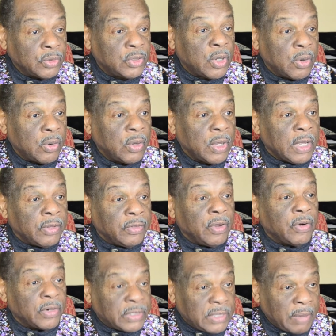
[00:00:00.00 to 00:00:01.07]
So there
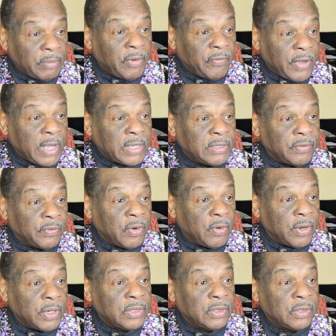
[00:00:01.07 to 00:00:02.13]
are some of us, of
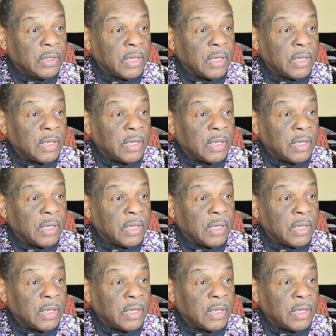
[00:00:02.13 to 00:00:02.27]
course,